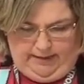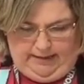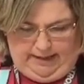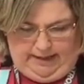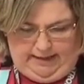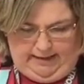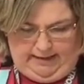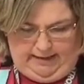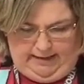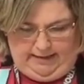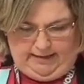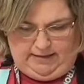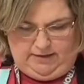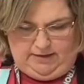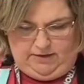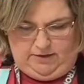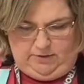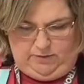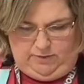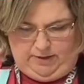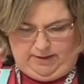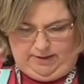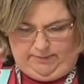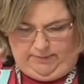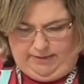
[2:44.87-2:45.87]
I like to
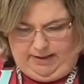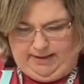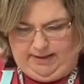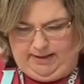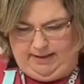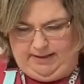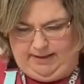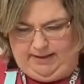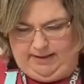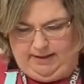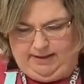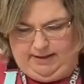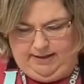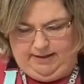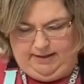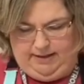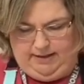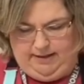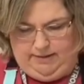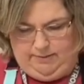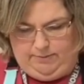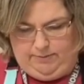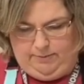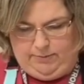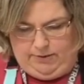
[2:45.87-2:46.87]
when I'm making
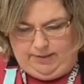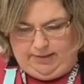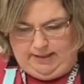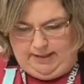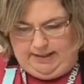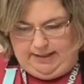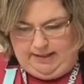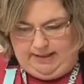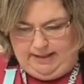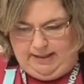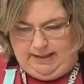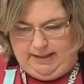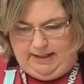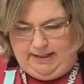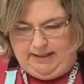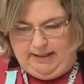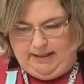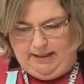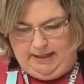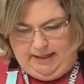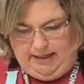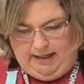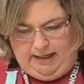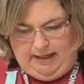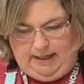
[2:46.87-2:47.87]
bread,
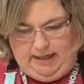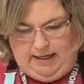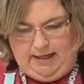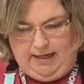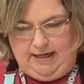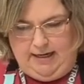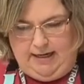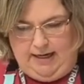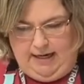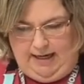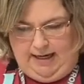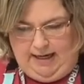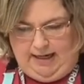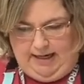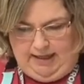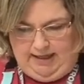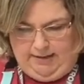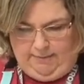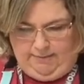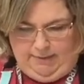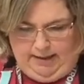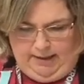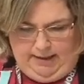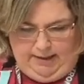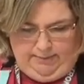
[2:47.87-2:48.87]
and add
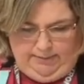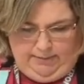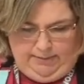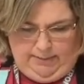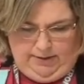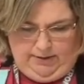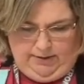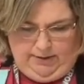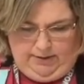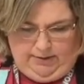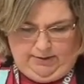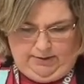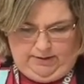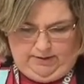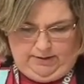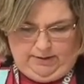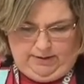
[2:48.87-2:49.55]
my milk